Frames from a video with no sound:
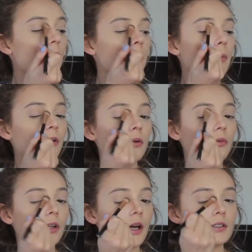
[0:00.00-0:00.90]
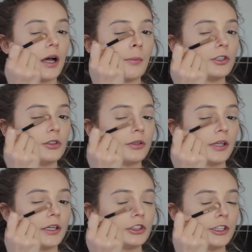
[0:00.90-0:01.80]
People don't realize how much you can
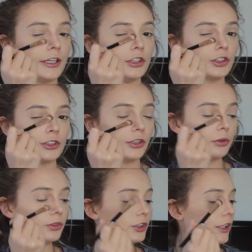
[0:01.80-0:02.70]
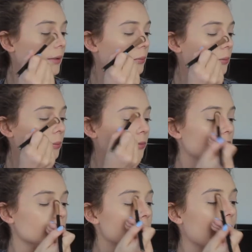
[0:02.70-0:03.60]
like change your nose shape
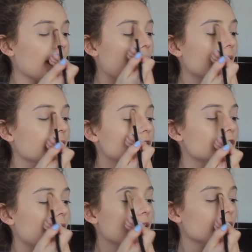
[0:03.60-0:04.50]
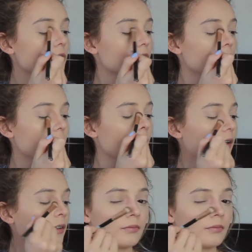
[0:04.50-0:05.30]
just by adding shadows to it.